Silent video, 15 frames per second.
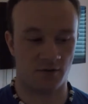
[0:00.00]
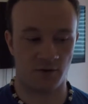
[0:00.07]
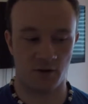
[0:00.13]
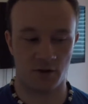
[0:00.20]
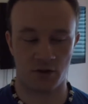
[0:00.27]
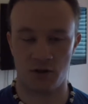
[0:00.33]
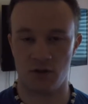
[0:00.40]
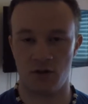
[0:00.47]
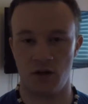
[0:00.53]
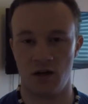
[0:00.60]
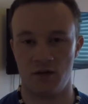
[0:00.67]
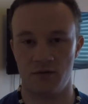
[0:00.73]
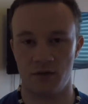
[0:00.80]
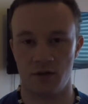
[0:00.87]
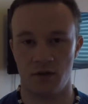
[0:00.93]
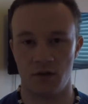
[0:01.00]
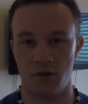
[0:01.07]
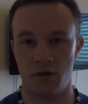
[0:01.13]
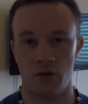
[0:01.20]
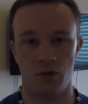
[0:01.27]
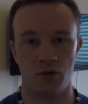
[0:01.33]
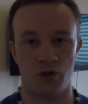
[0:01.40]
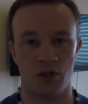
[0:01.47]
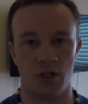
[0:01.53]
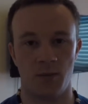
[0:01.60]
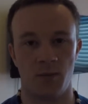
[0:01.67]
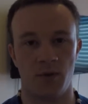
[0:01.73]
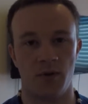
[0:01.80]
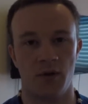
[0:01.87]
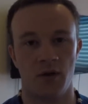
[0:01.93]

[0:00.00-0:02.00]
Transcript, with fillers: first ever new ship